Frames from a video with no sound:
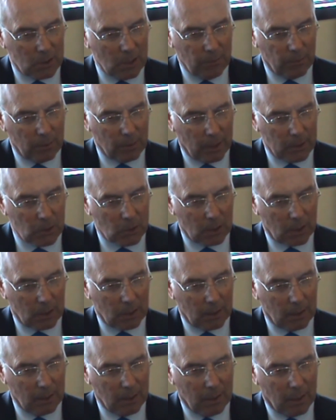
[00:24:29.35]
Even like
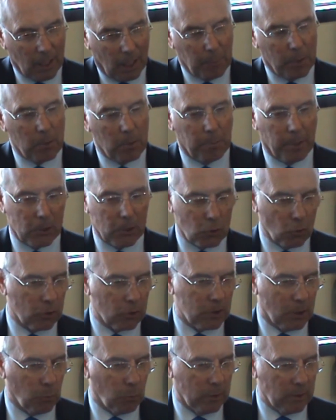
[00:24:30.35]
say, I remember Big Jock
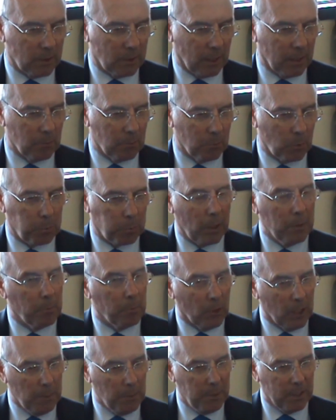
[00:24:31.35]
said one time we're playing
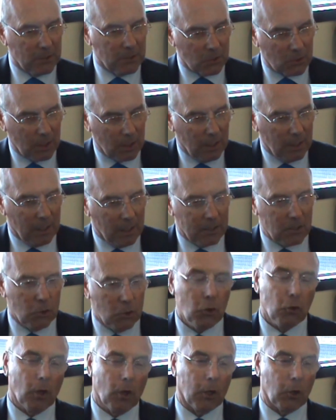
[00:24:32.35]
Bohemians. He said,
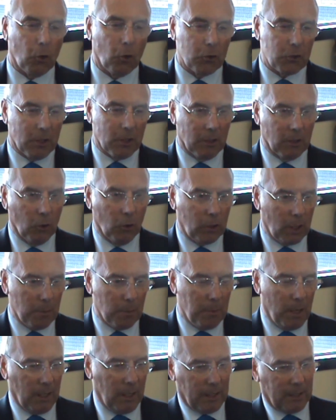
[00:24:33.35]
"You got across and look at
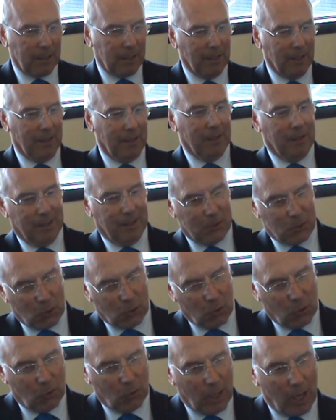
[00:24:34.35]
them, Alec."
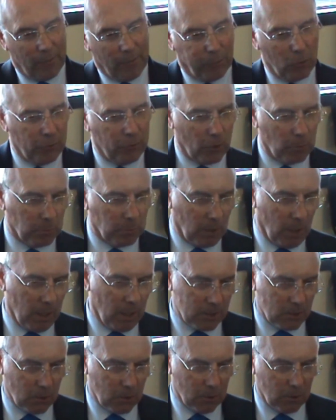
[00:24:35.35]
So I flew from
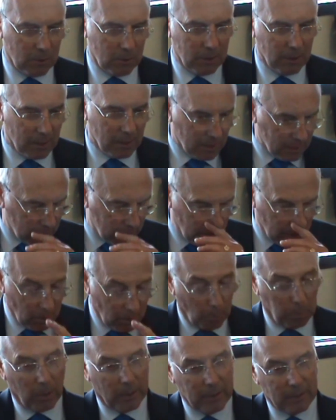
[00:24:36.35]
Glasgow to
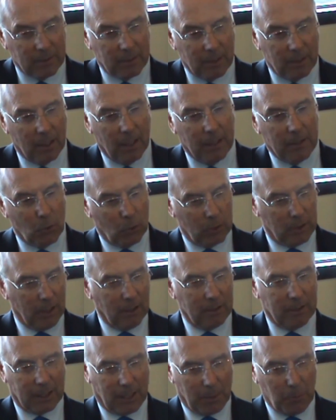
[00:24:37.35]
Dublin in the
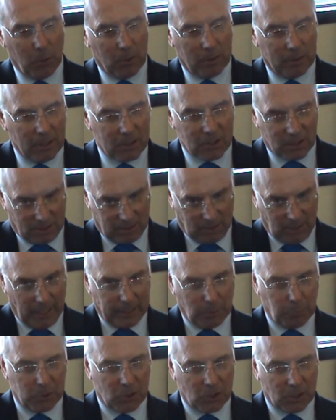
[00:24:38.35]
hotel, and I came out. And this
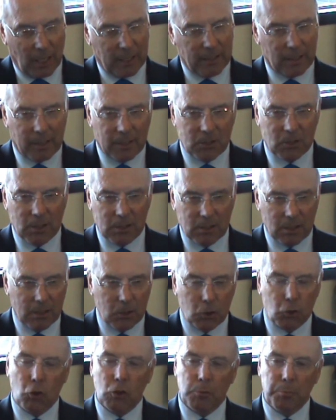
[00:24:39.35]
lad was standing. I said,
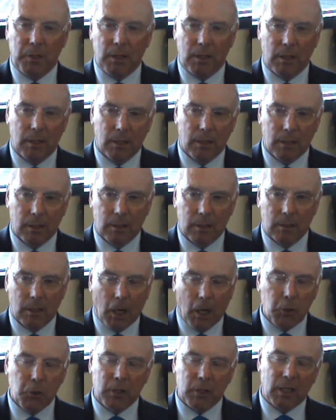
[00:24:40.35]
"Excuse me,
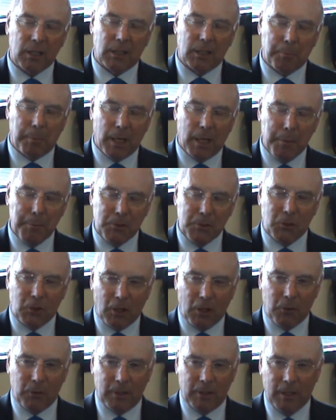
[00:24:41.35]
how do you get to Bohemians
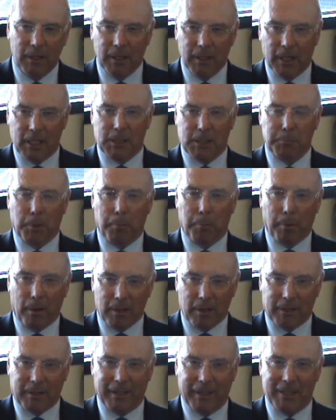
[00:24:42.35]
ground?" He said, "My
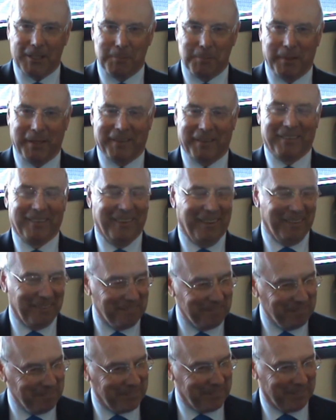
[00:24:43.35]
brother texts me."
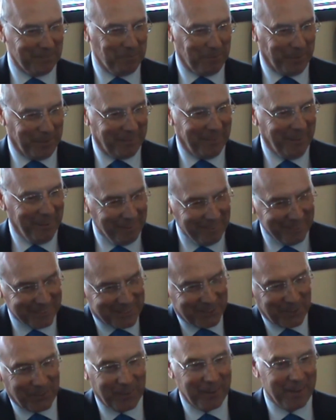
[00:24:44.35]

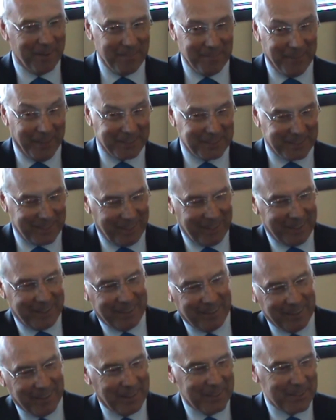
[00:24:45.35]
So, next guy.
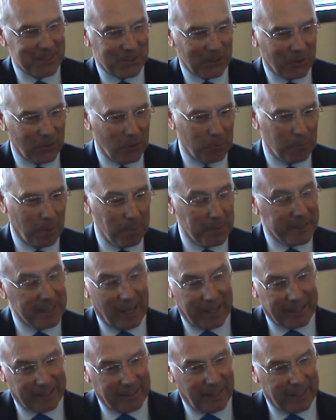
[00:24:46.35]
So, but I mean,
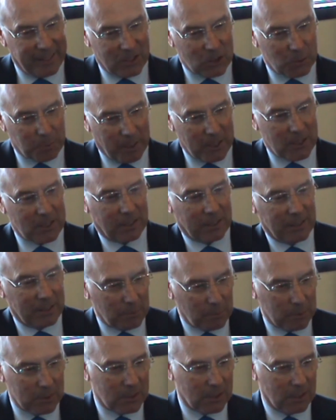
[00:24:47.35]
that night especially,
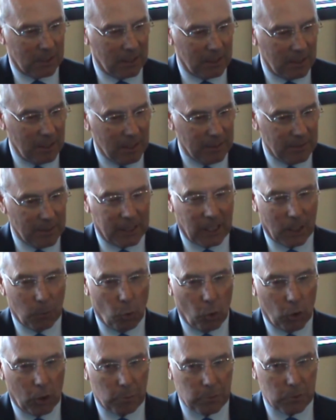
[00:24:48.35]
it was Nicky
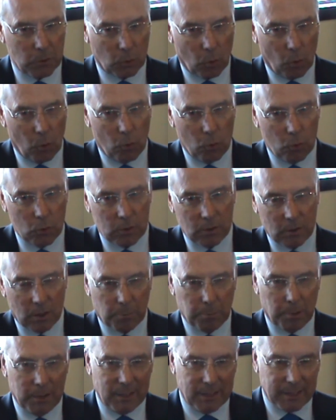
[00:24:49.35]
Walker was in goals, and
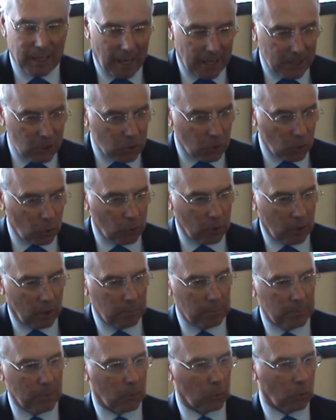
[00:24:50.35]
there'd been darts thrown at
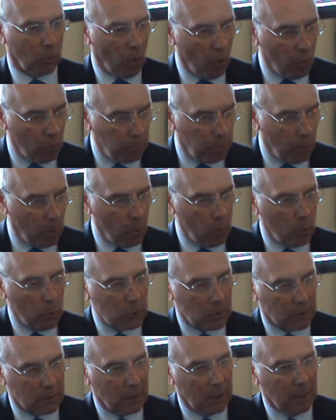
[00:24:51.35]
him, there were golf
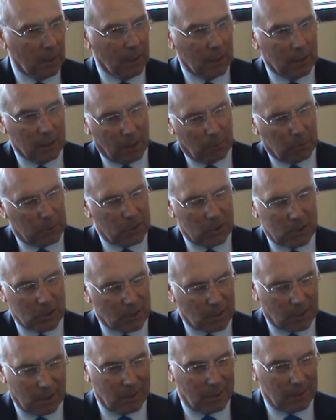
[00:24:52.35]
balls, and it was
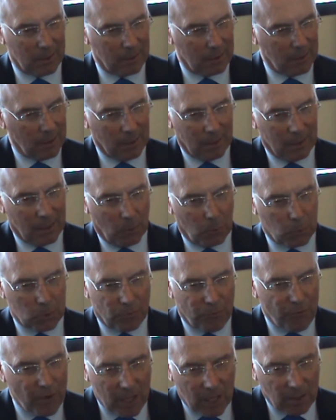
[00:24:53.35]
just, it was
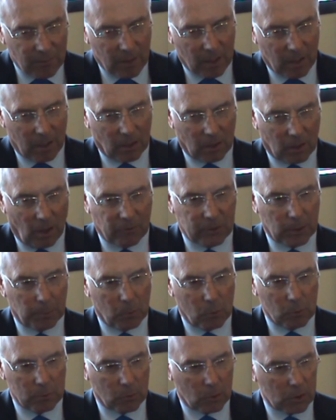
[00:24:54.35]
very, very
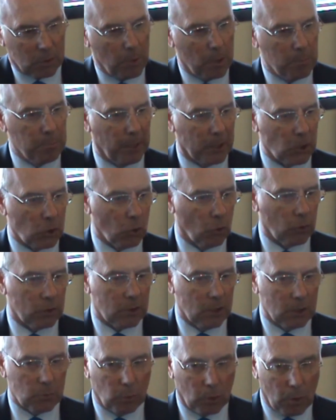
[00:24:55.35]
uncomfortable. Because I mean, Big Jock
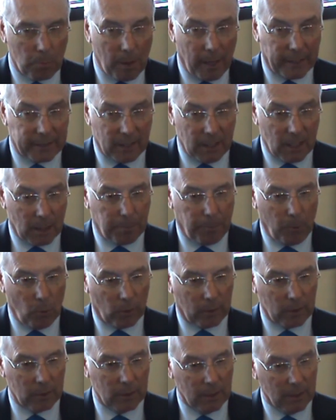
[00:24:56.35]
says, when we go back to the
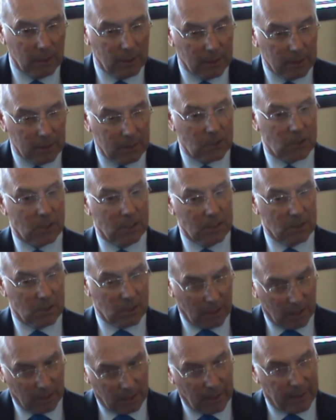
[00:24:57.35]
airport, he says,
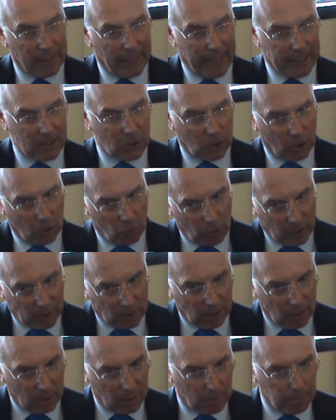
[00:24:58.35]
get the heads down right
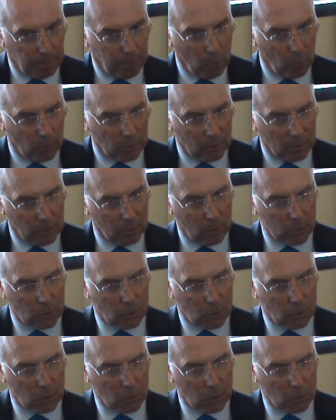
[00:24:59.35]
to the airport, you know.